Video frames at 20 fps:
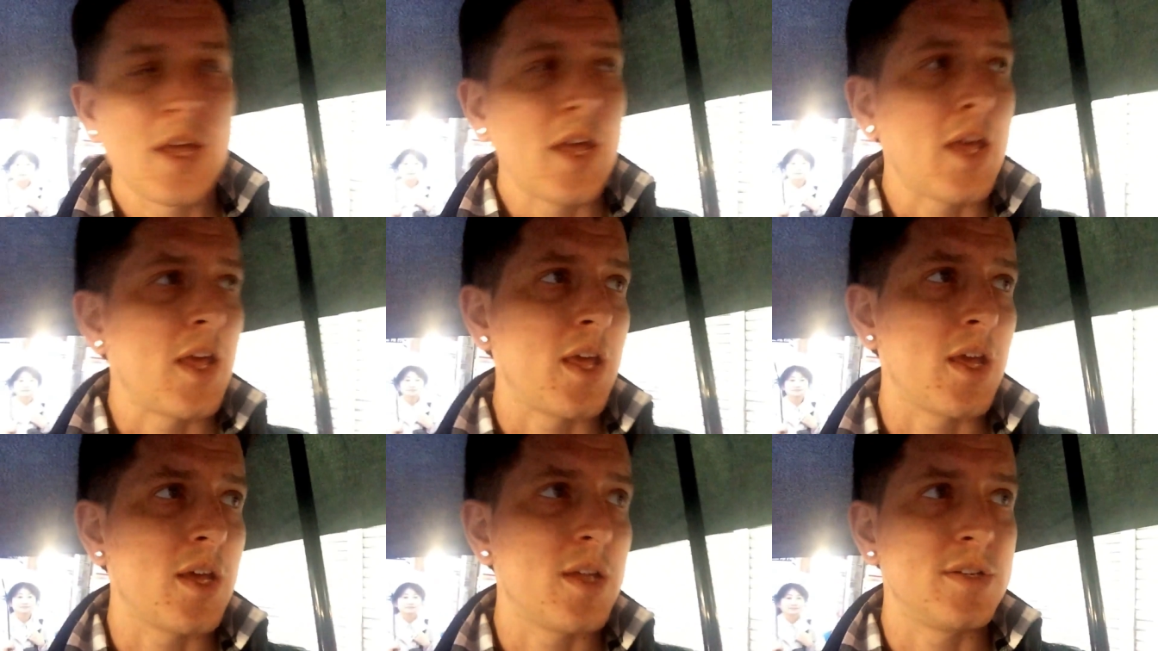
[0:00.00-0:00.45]

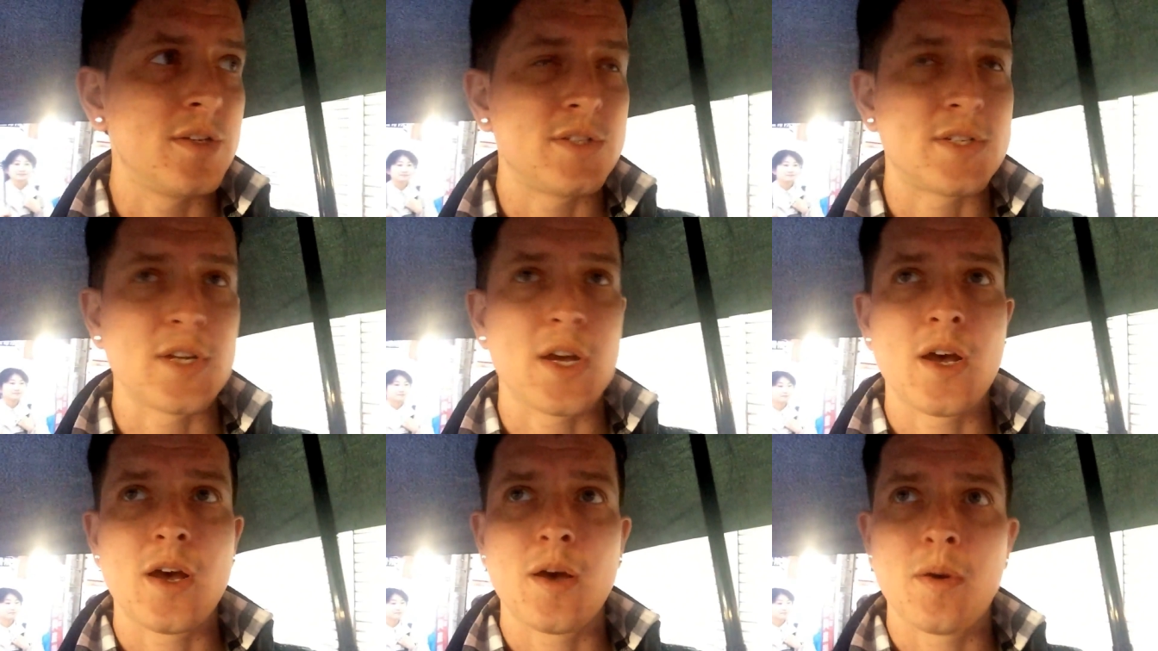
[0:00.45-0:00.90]
and
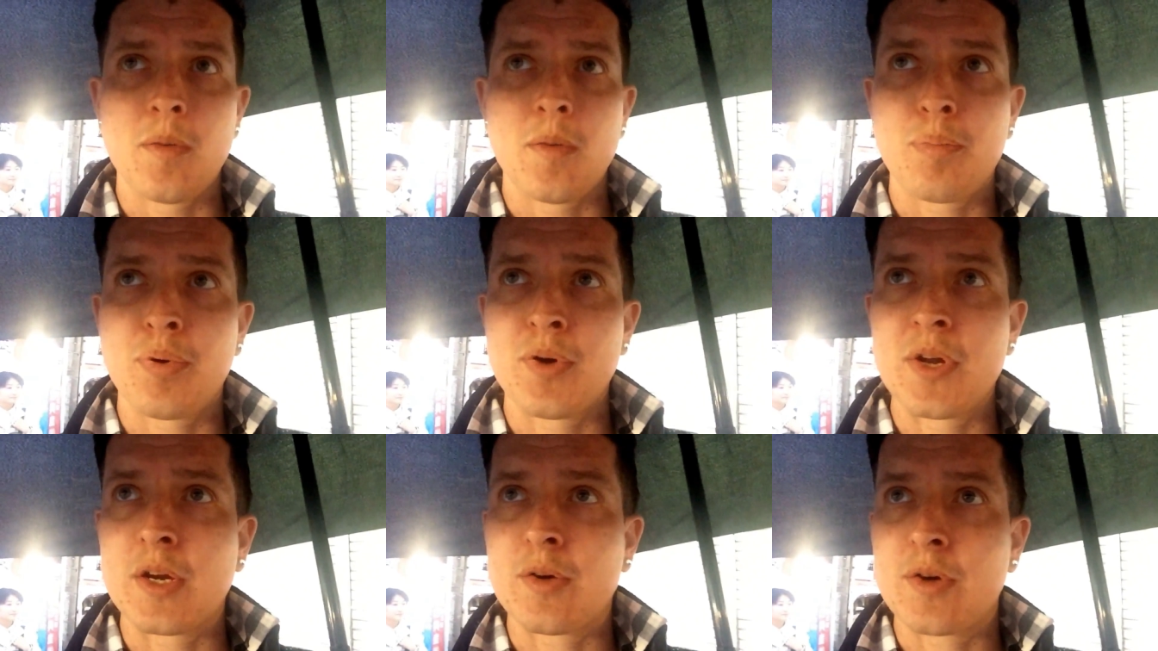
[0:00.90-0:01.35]

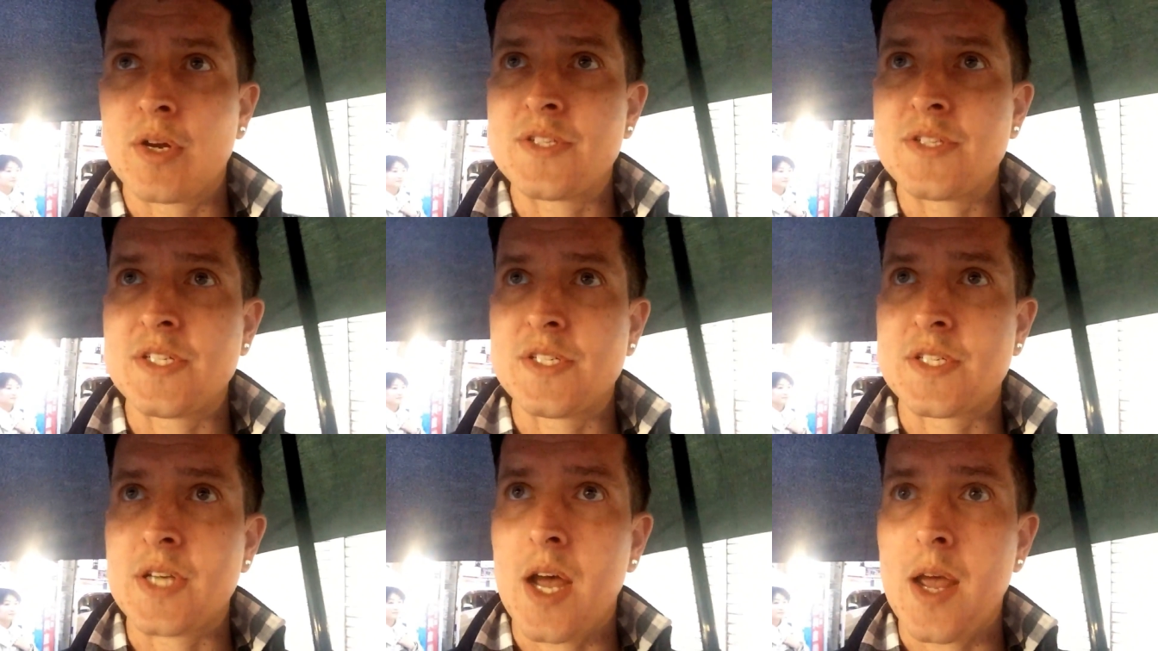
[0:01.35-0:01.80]
pretty
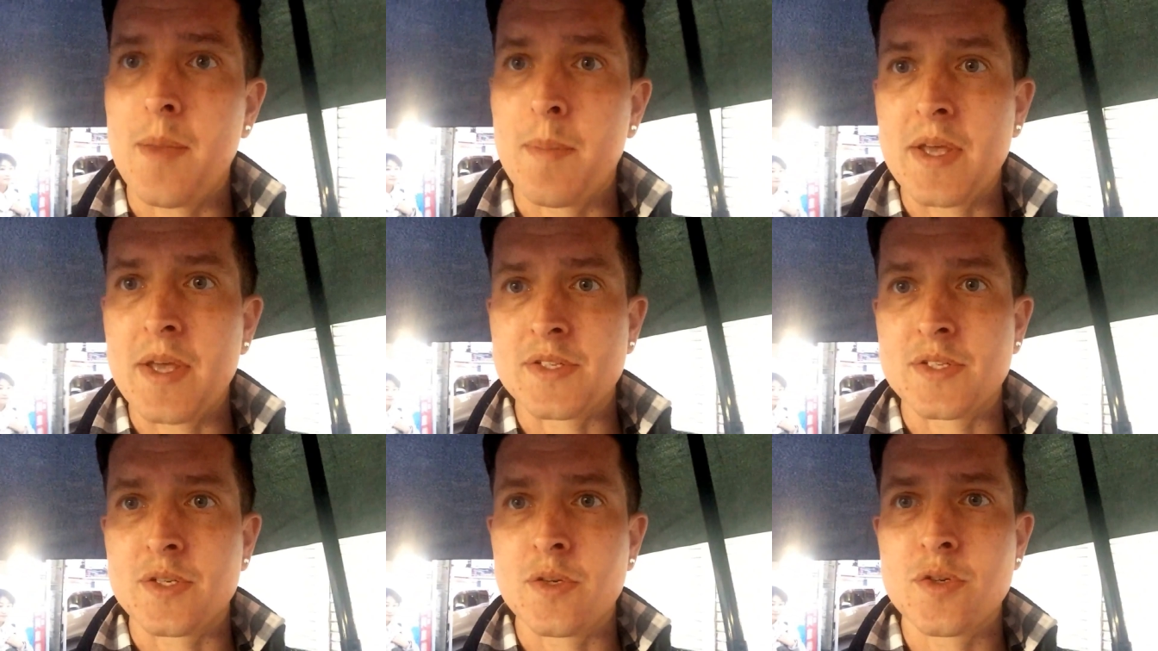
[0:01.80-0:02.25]
crazy time
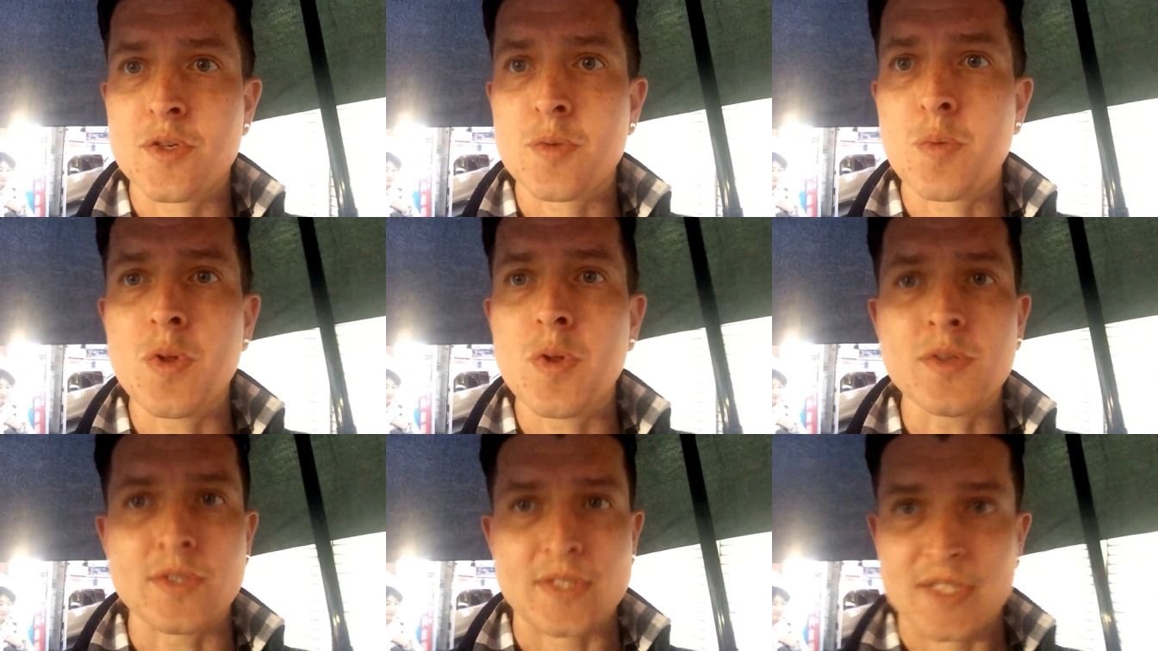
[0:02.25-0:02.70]
as
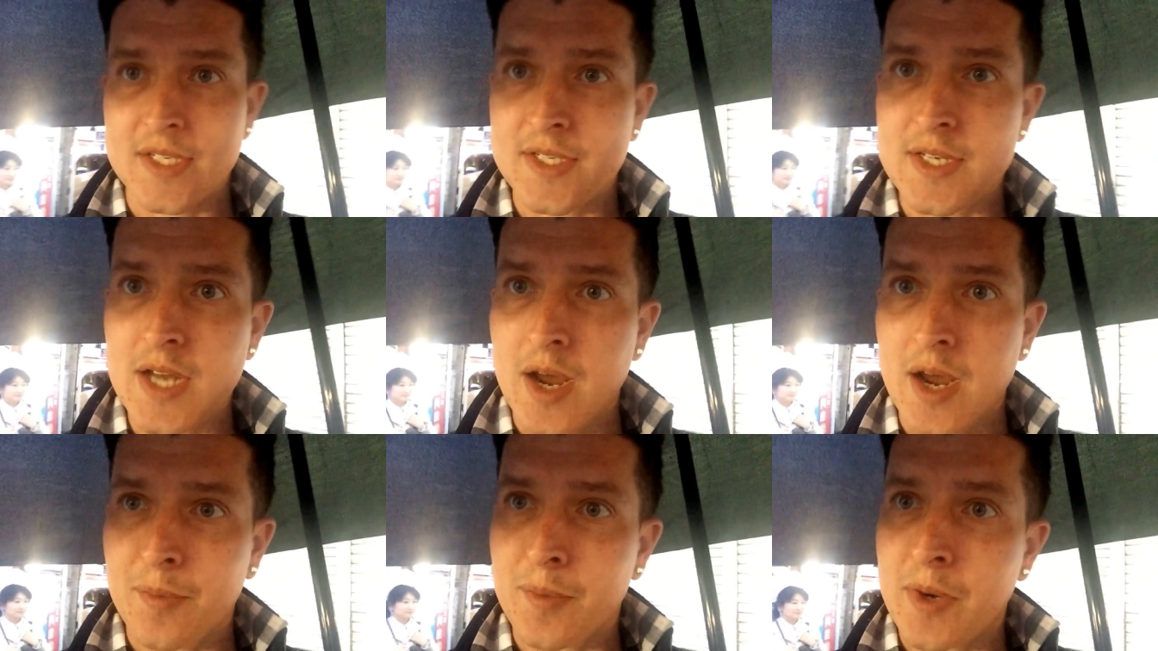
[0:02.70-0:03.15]
usual. Did
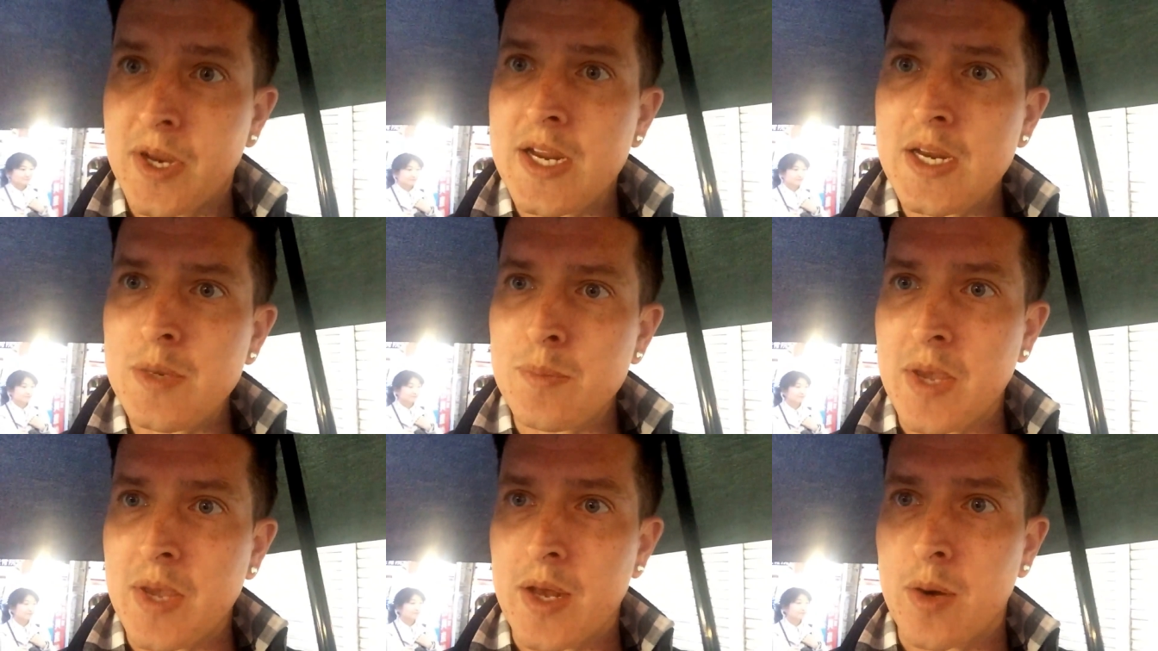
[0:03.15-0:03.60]
not
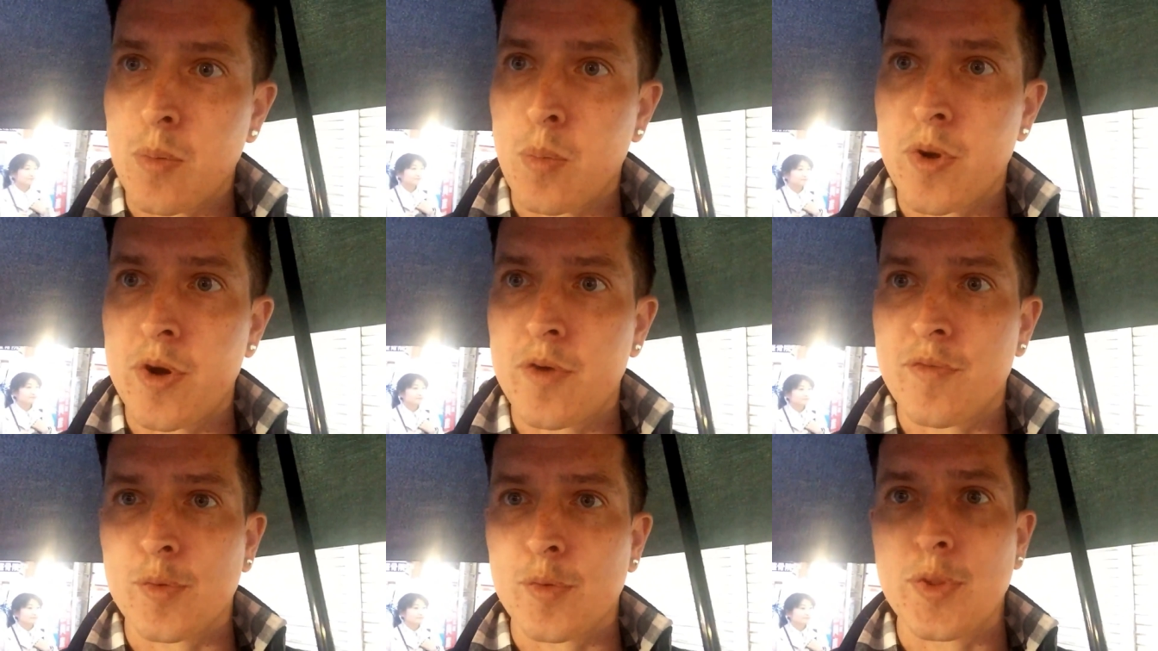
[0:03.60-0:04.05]
rain, we had a
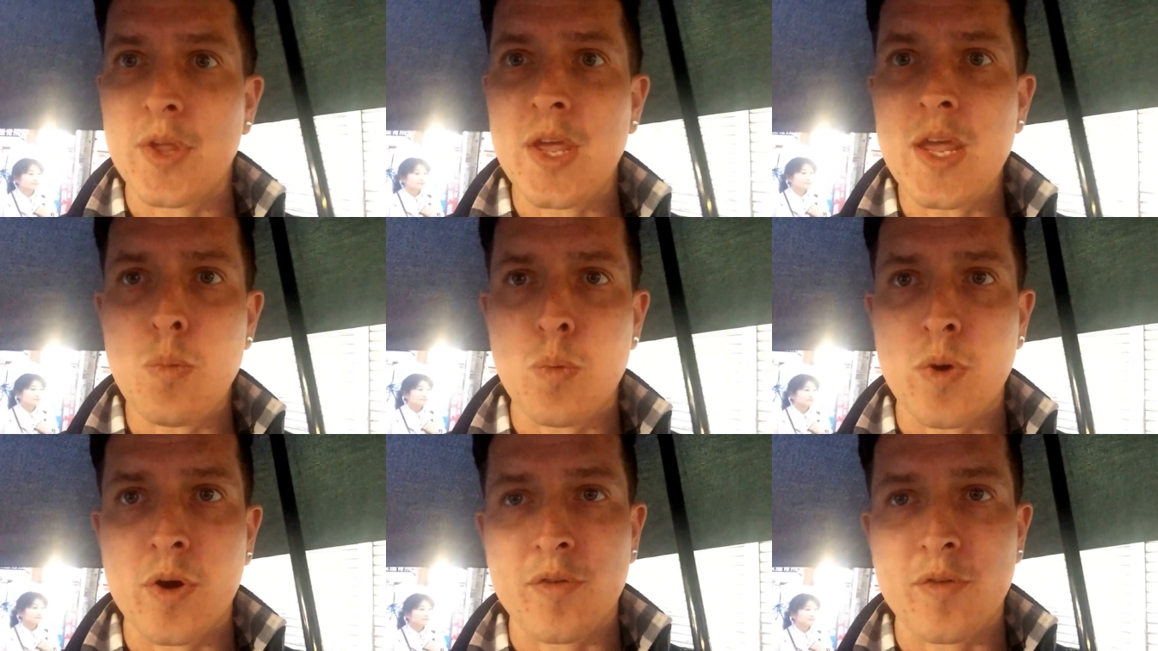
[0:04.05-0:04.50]
wonderful day,
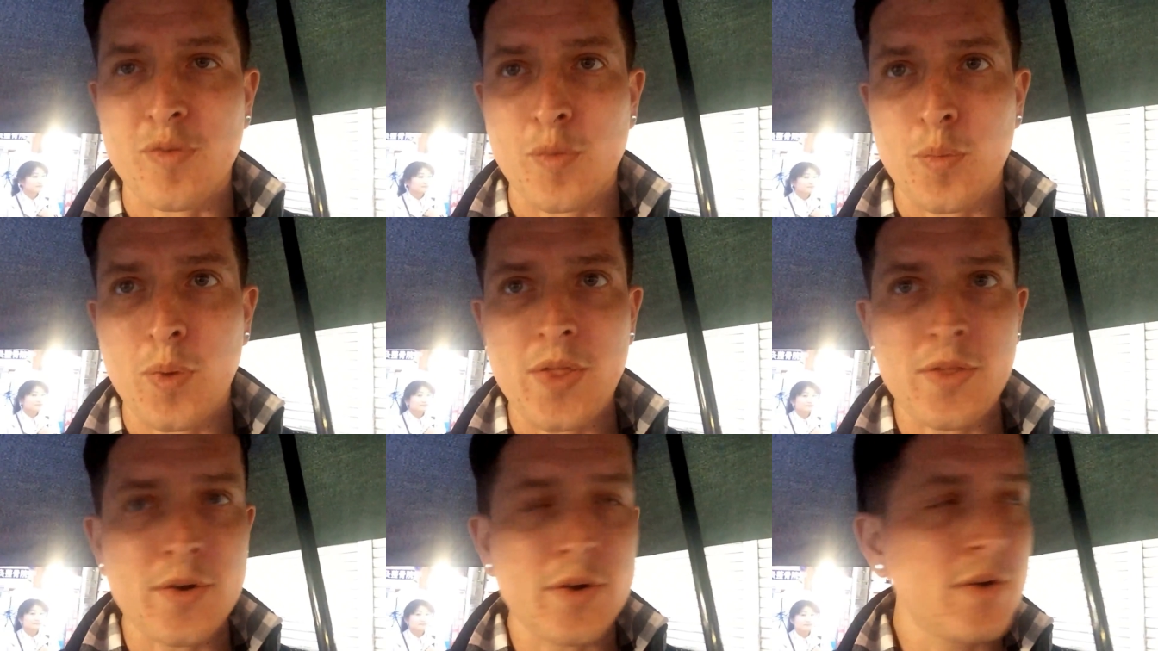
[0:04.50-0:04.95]
wonderful
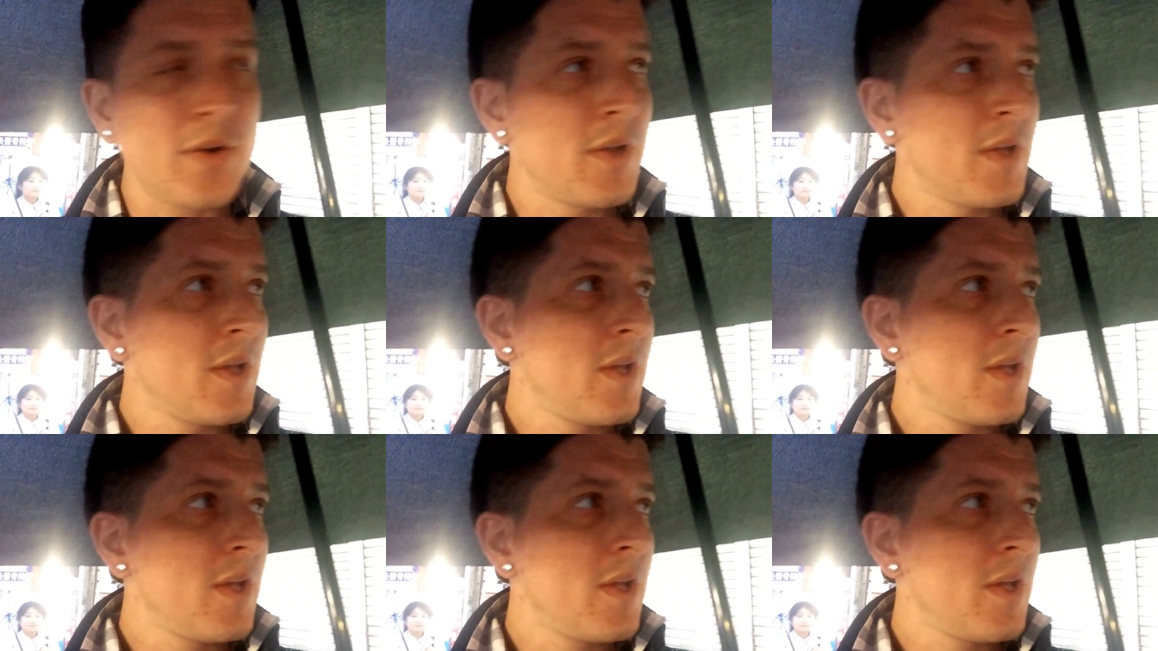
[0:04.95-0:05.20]
weather.